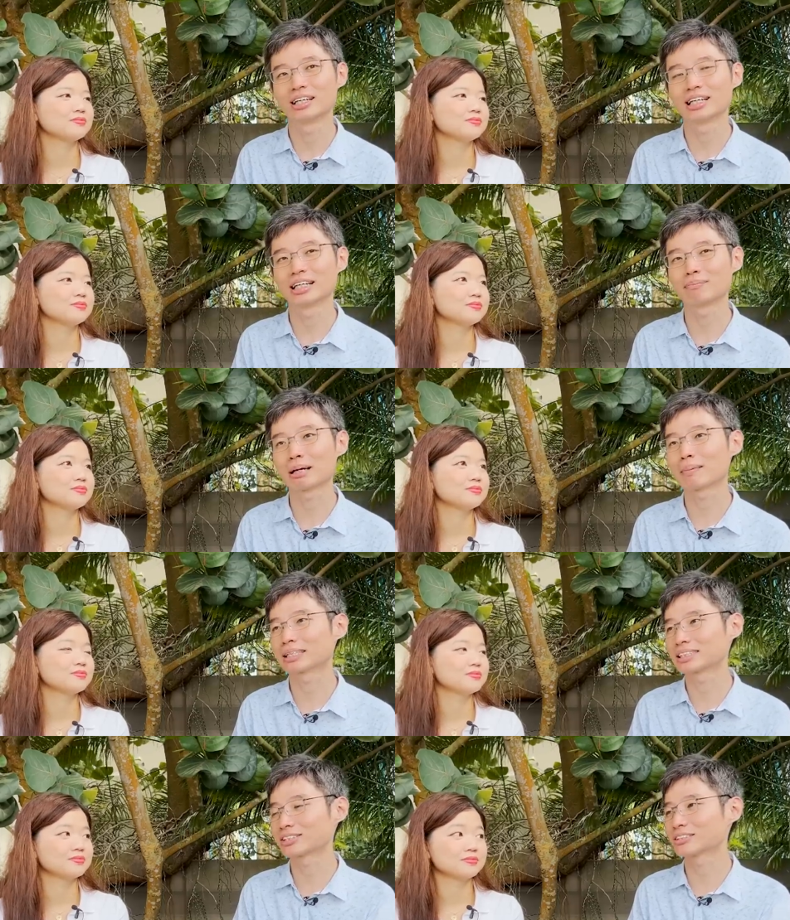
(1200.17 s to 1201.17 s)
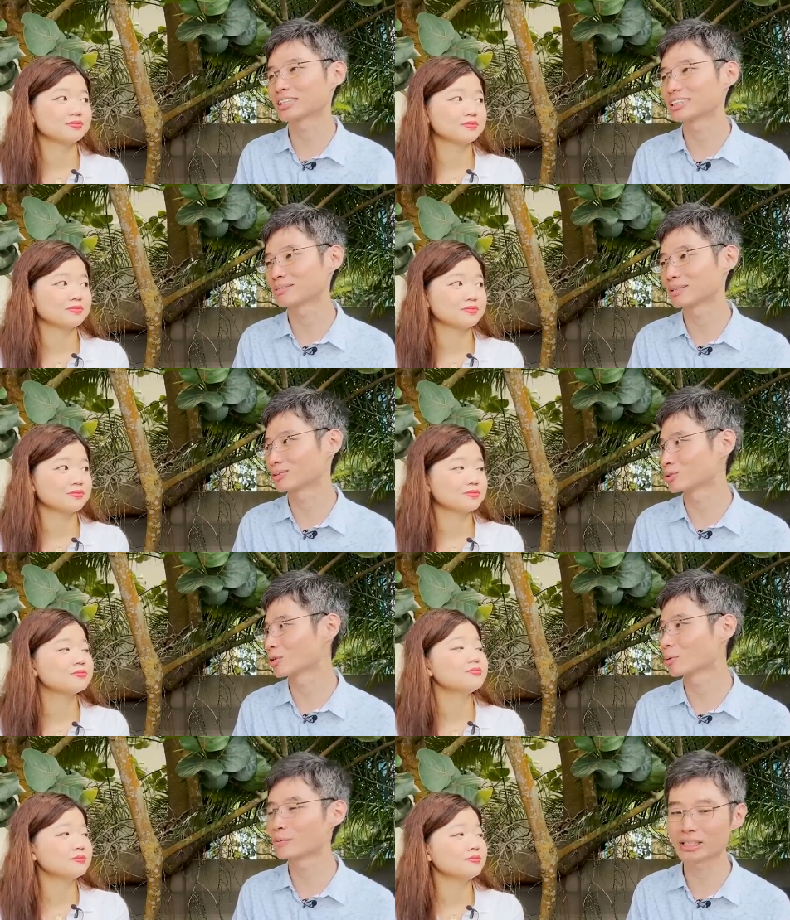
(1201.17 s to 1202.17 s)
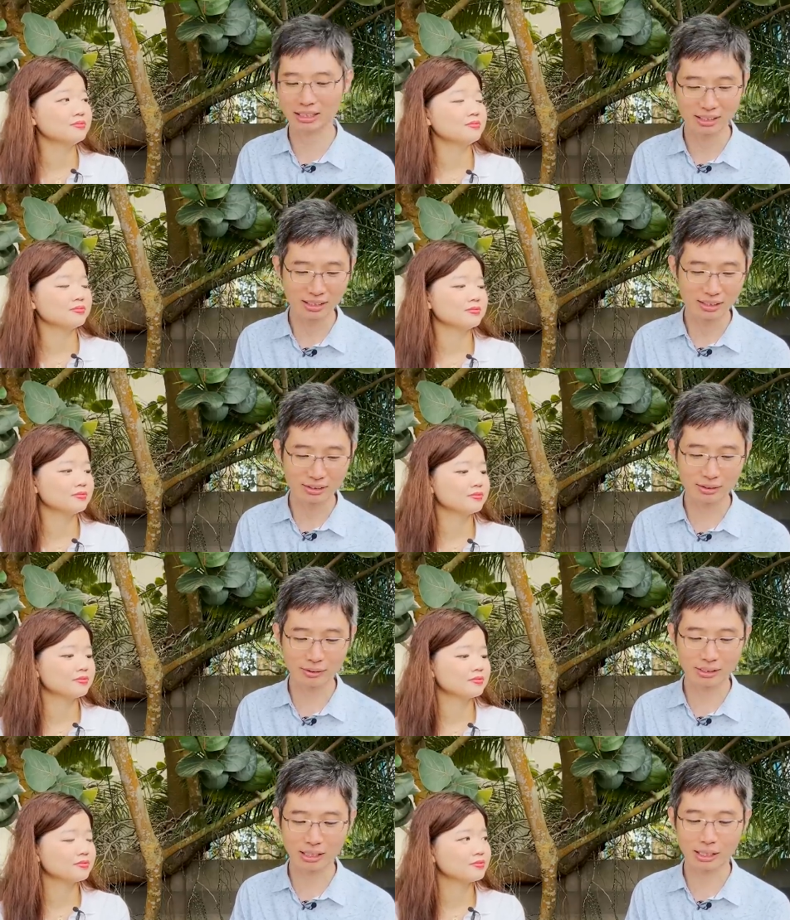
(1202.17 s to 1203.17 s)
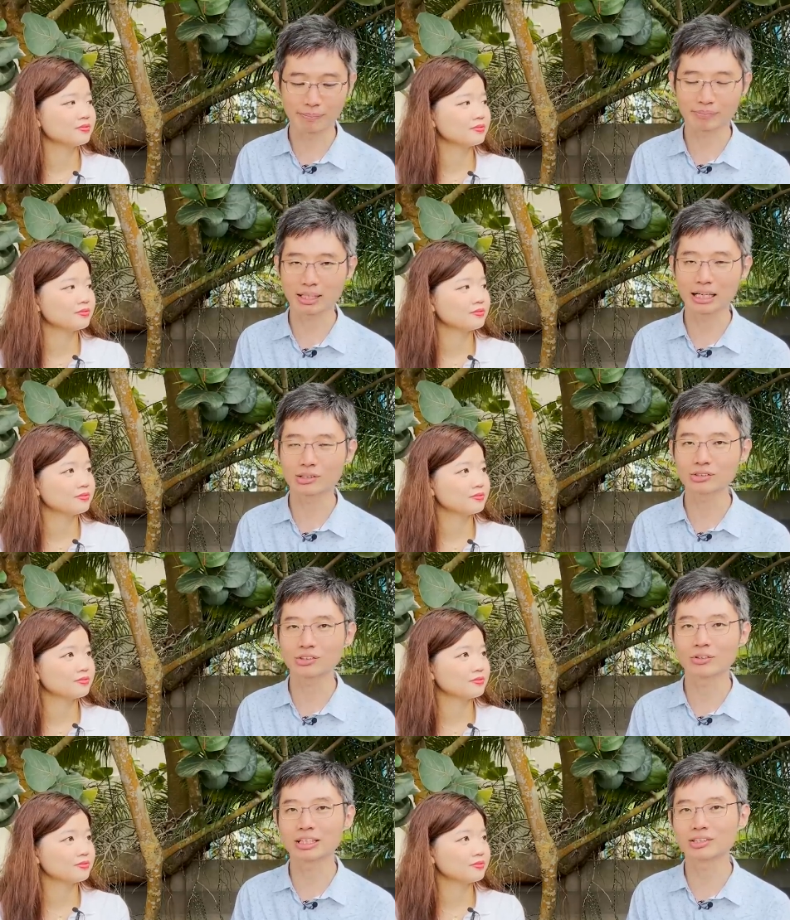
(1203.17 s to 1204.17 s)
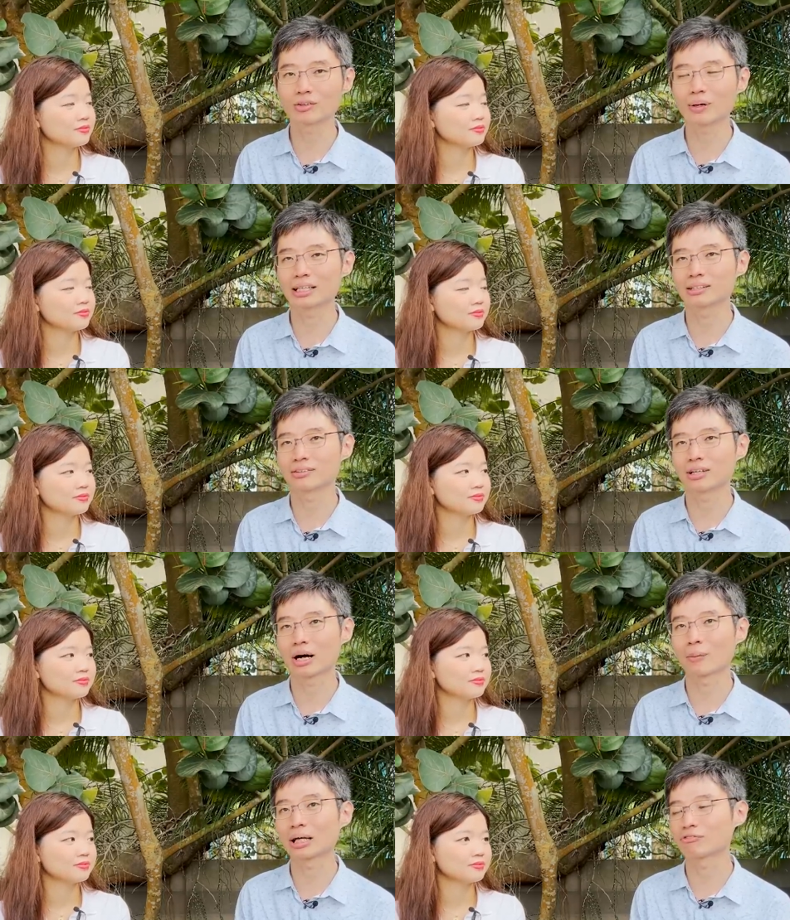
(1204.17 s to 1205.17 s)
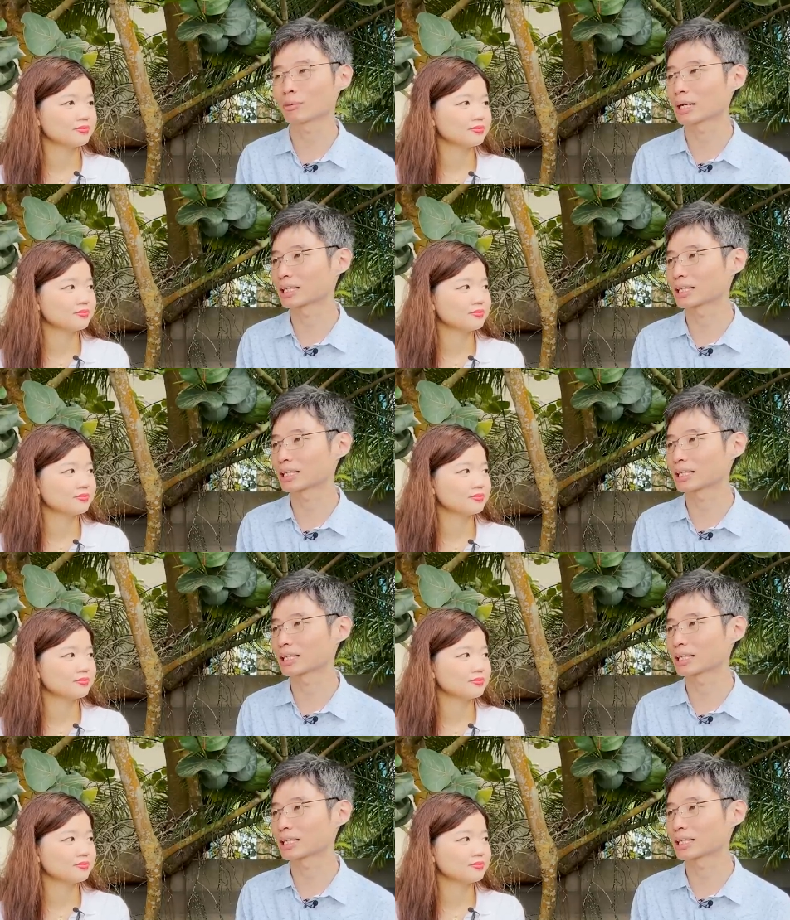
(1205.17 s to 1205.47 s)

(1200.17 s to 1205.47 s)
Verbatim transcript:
Speaker 1: Uh, my mother is not chasing me to do homework. So um, I don't really know what I want for my